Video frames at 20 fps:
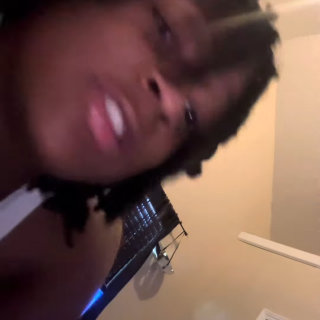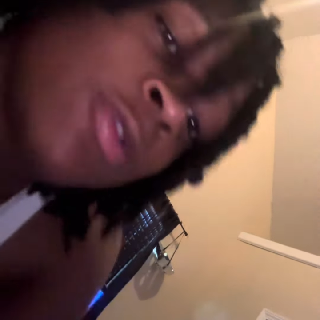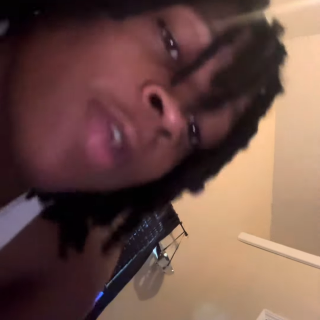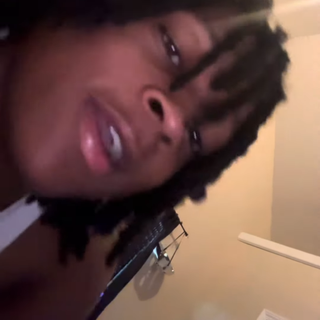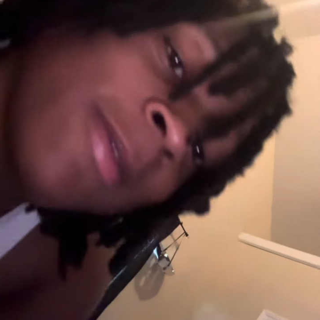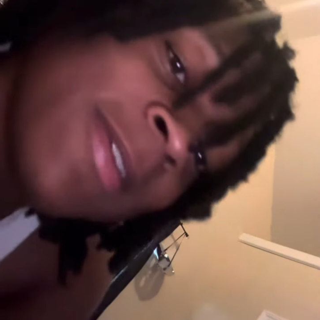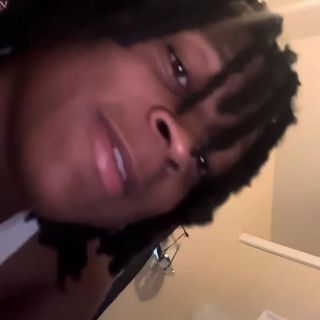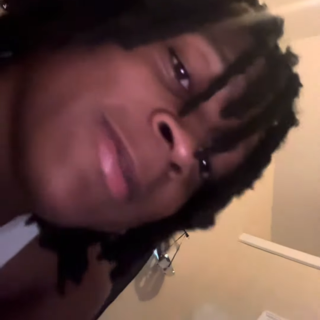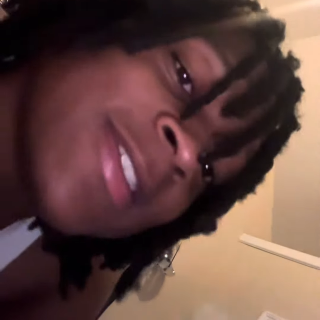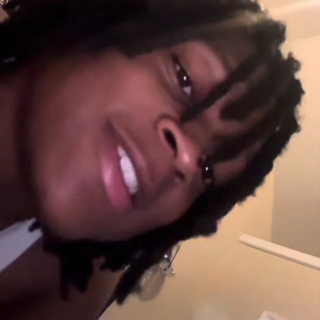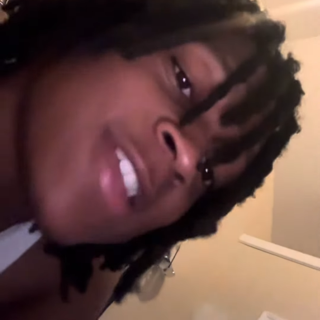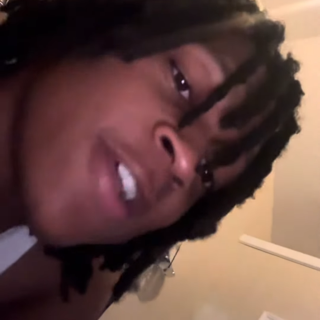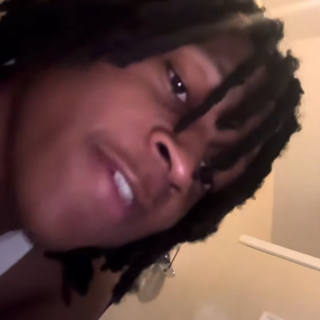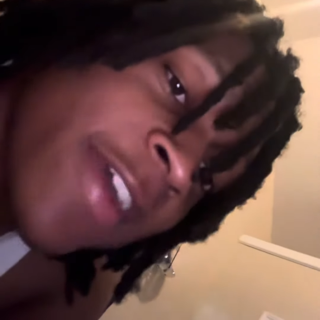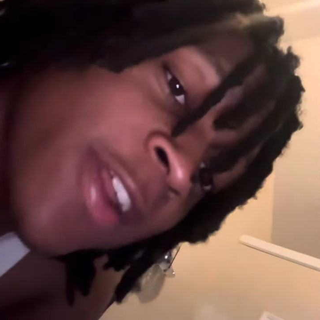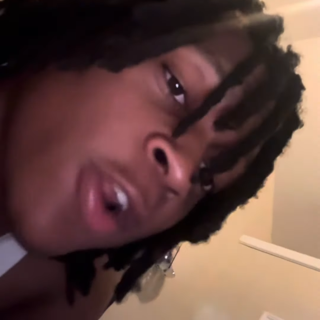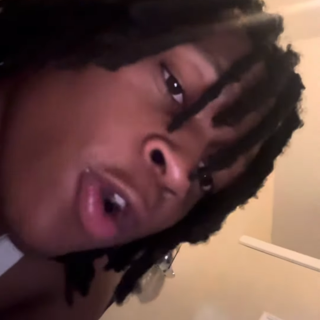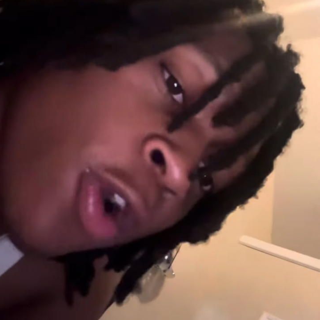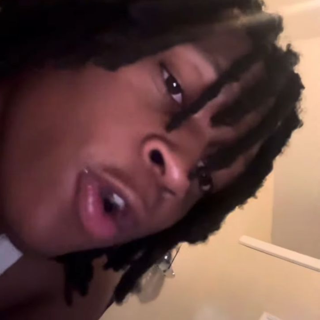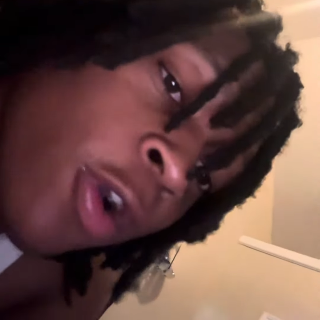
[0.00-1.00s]
why he killed himself
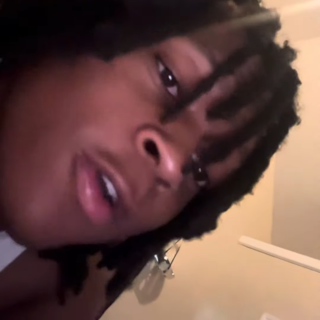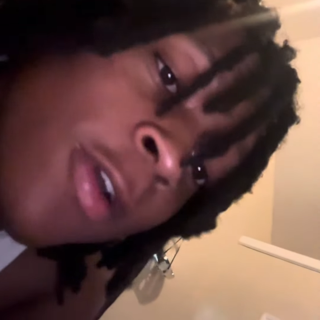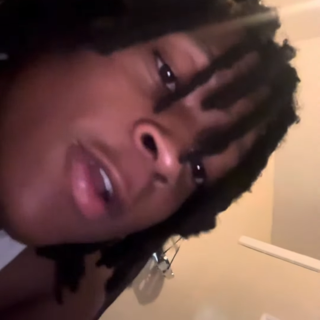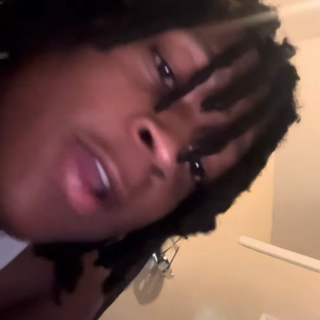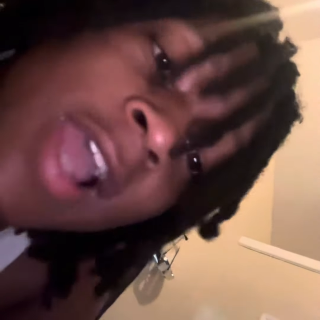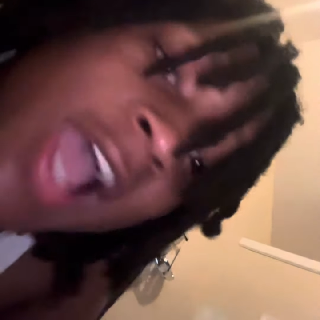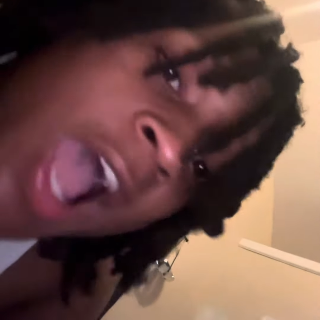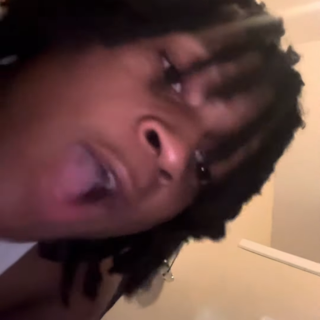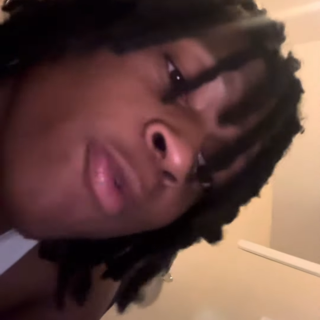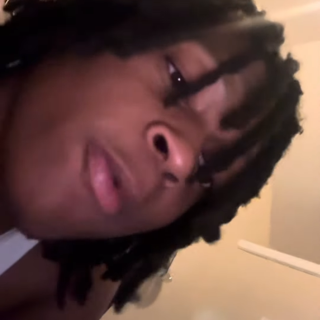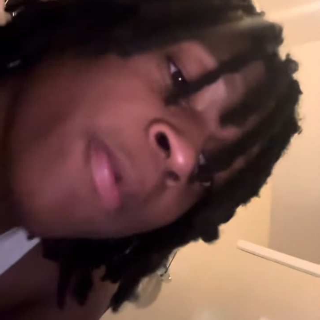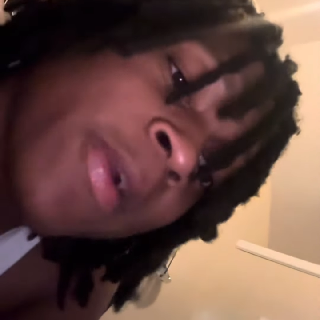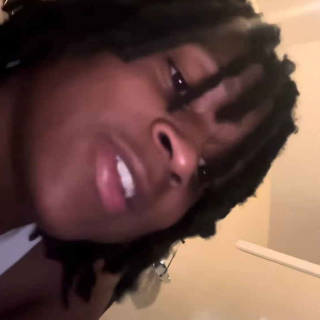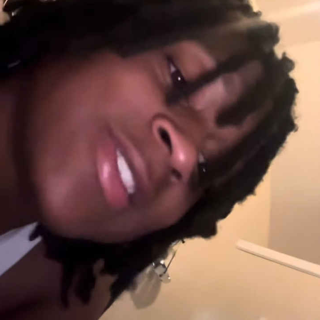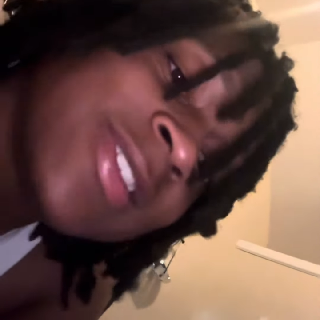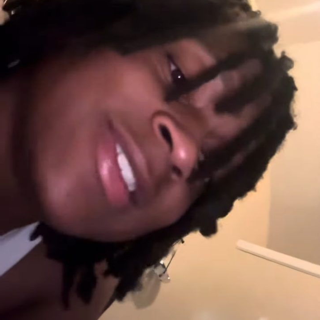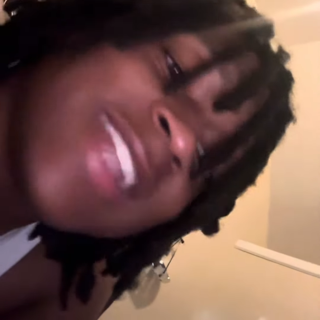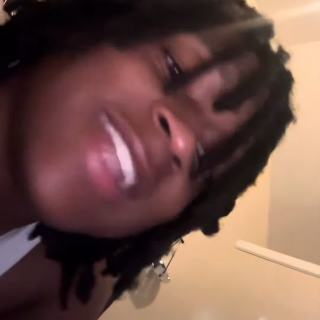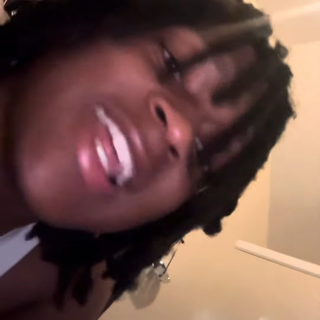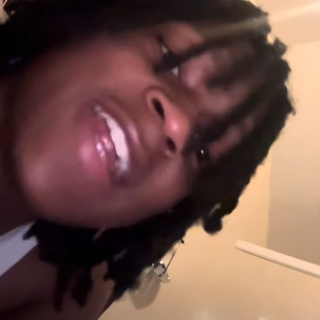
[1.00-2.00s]
at all. I would
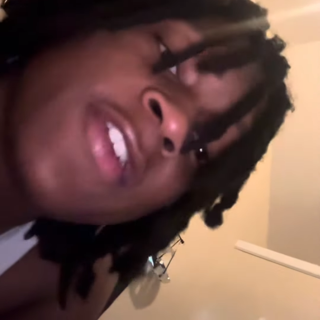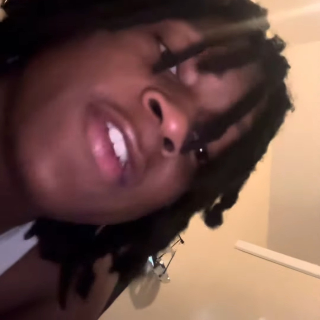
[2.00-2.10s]
personally never